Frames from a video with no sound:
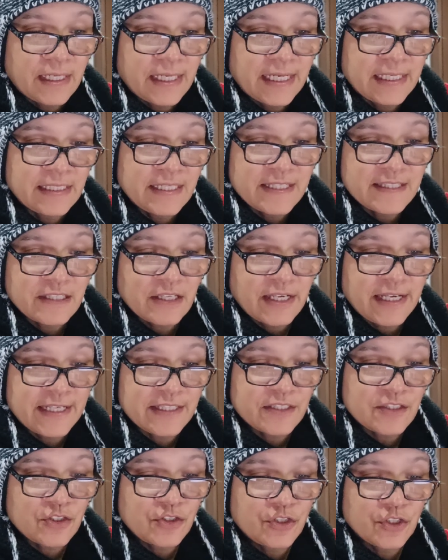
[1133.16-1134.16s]
And
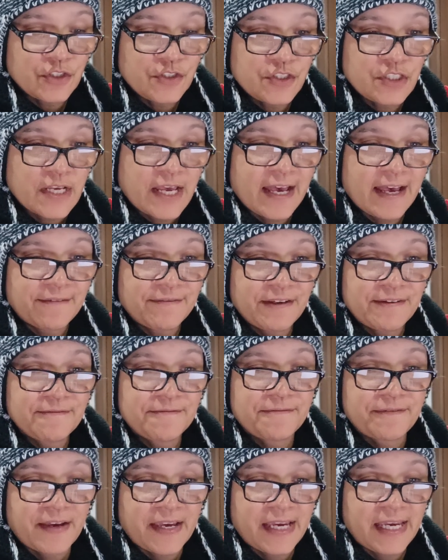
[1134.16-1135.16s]
it's good to have it
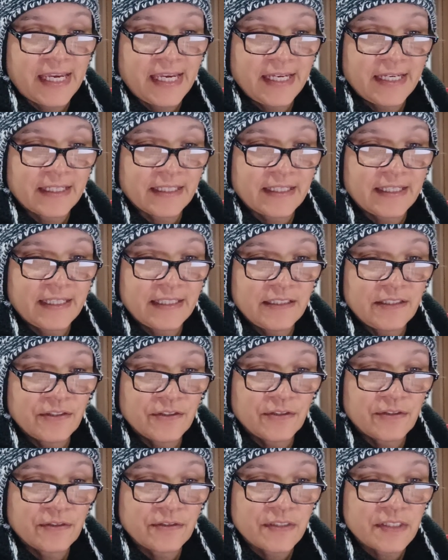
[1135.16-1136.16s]
vague and
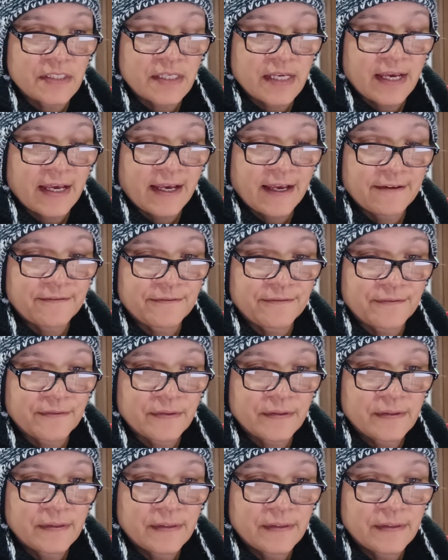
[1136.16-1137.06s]
not have